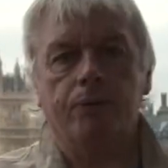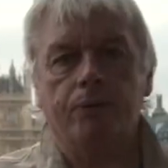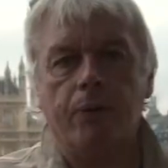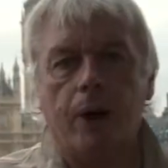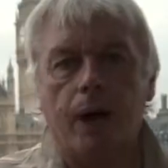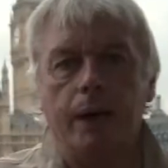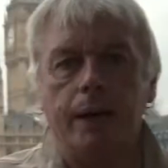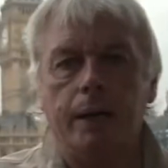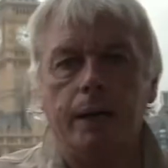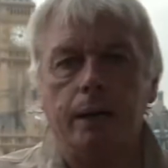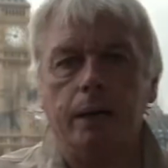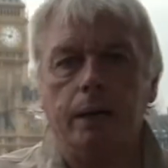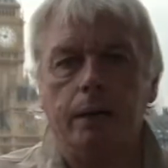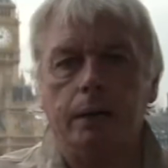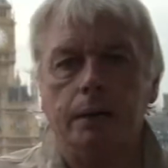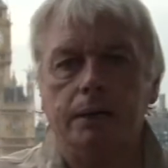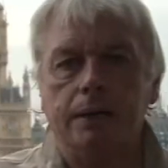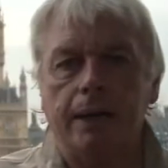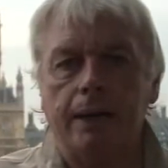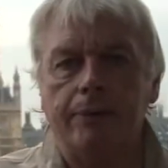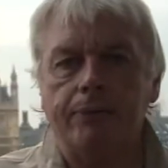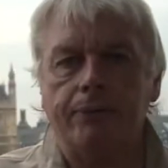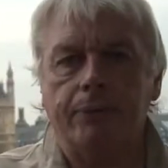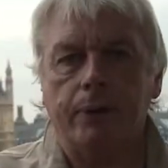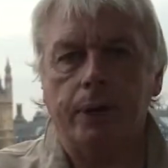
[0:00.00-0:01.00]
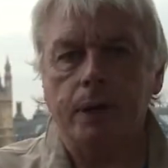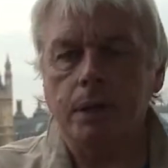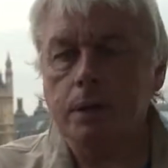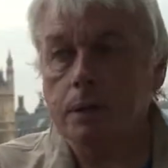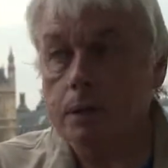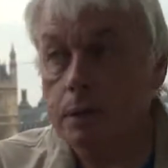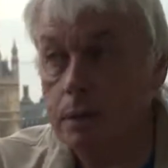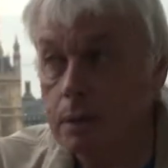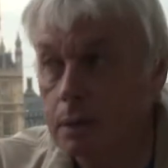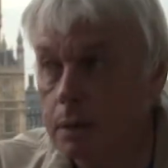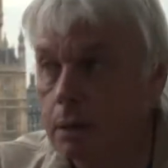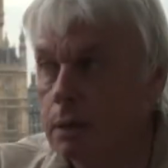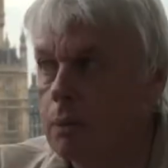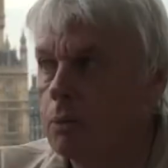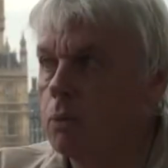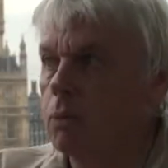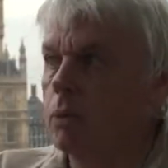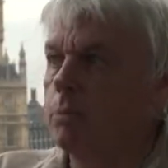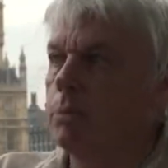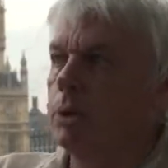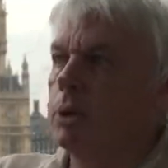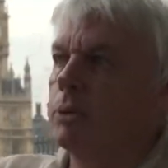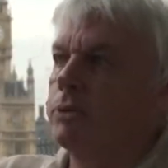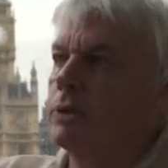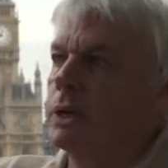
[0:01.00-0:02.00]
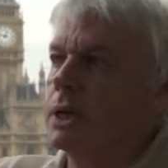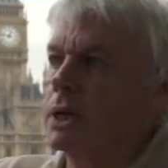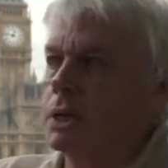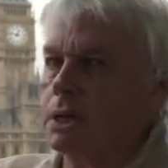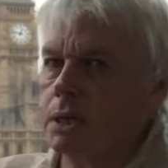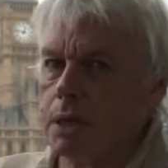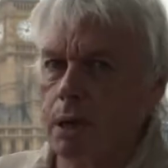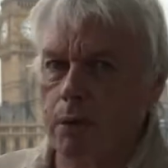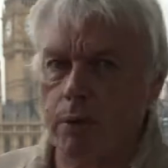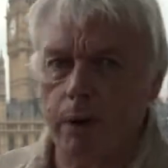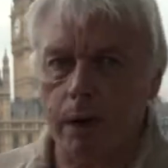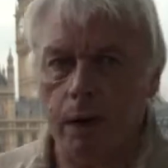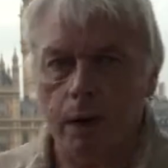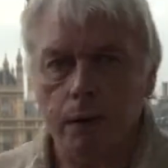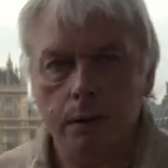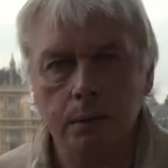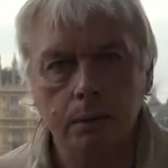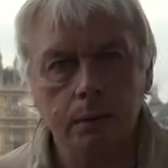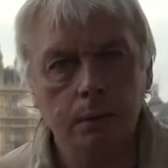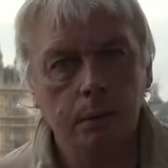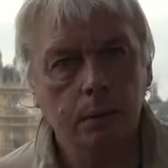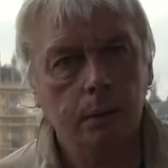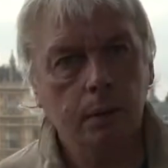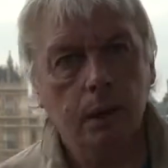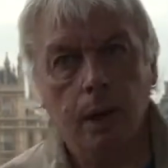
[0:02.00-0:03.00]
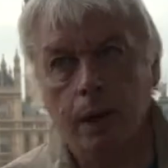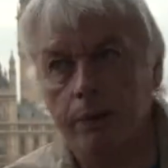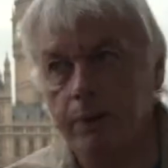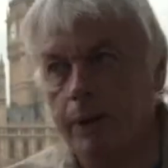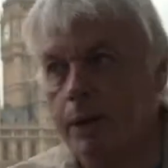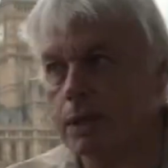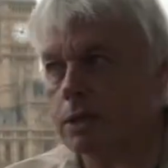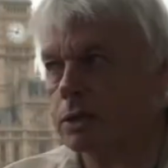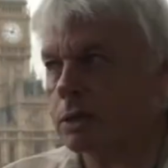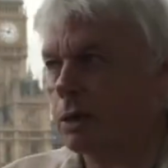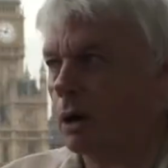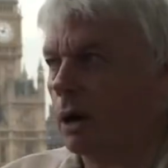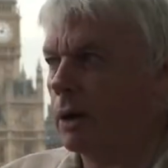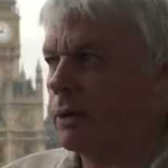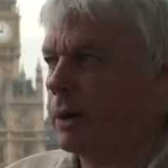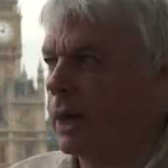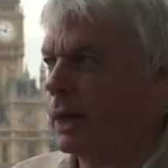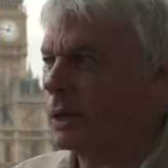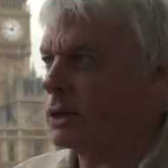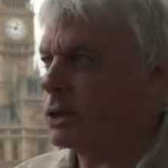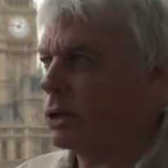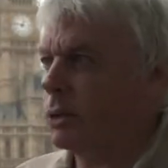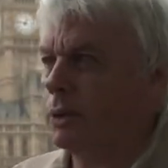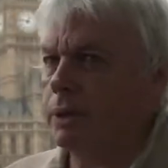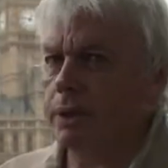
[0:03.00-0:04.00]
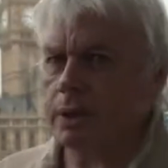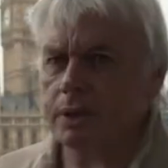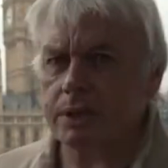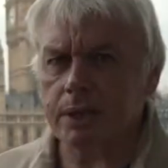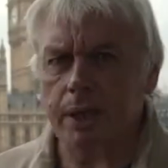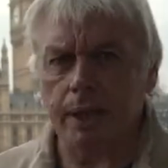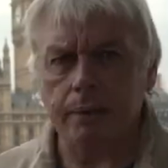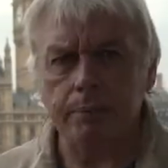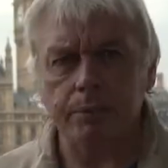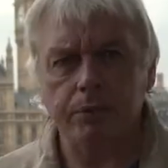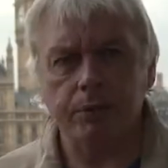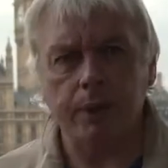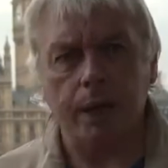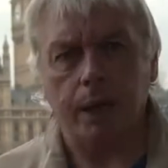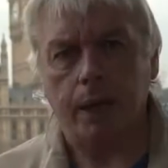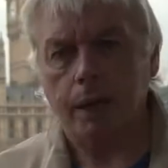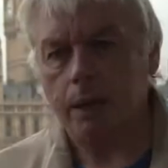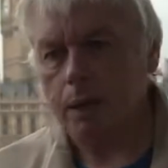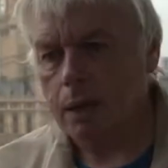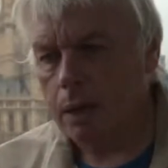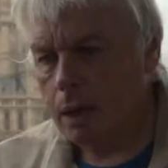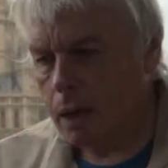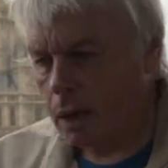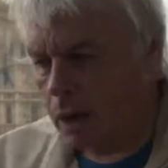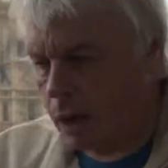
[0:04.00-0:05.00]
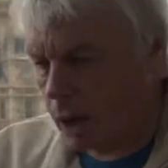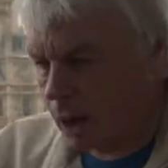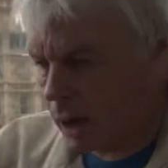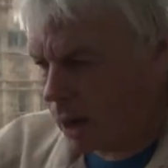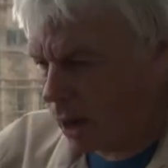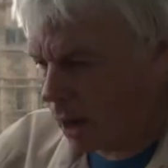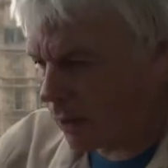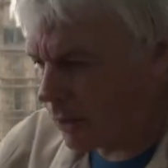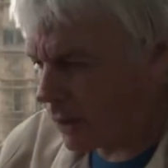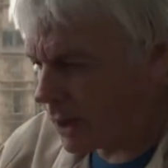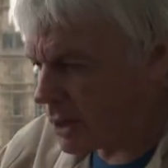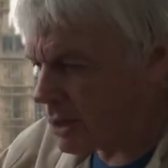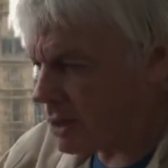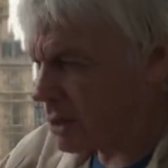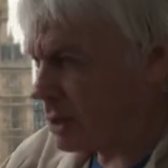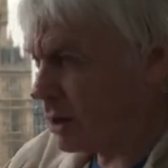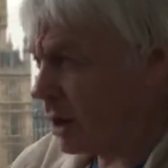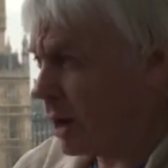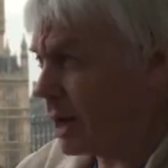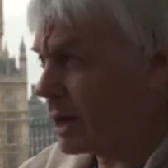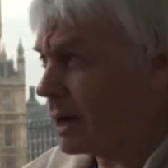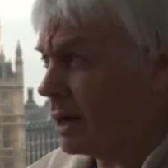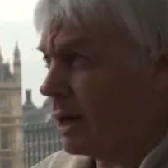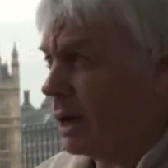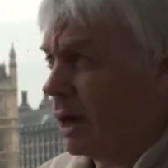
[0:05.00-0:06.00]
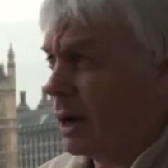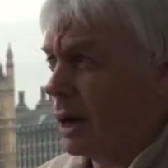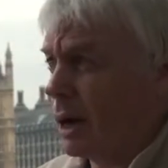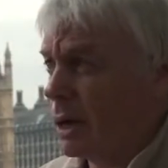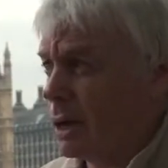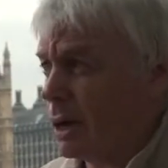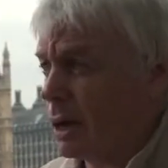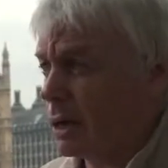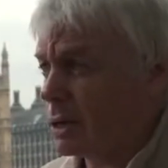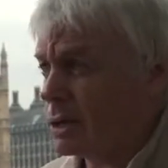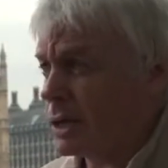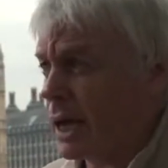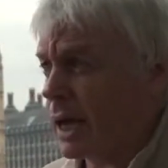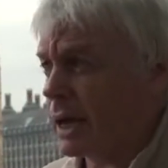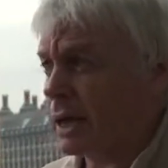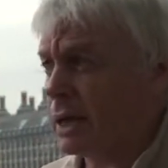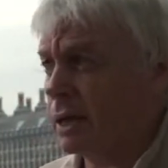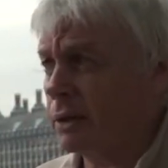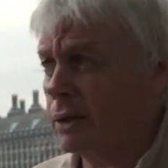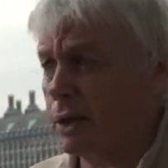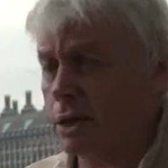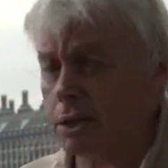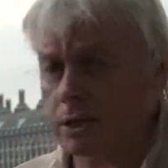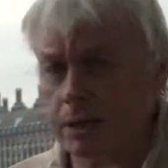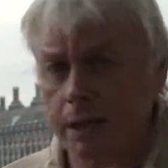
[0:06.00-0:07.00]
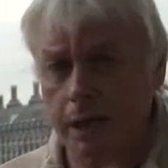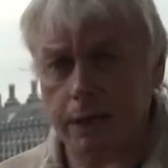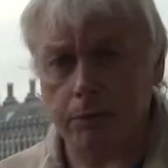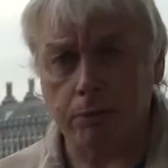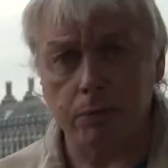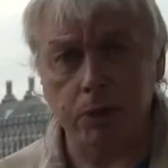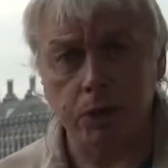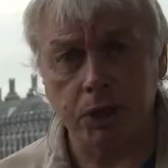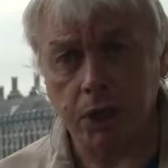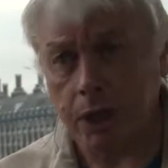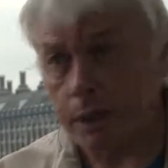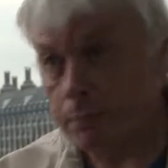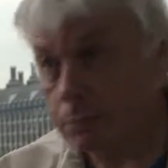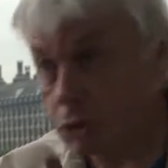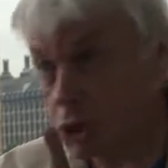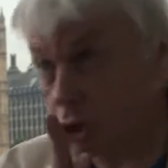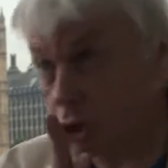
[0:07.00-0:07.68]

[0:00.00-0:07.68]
fighting Gaddafi were moved into Syria. And they start then doing the same thing. They start attacking the Assad regime.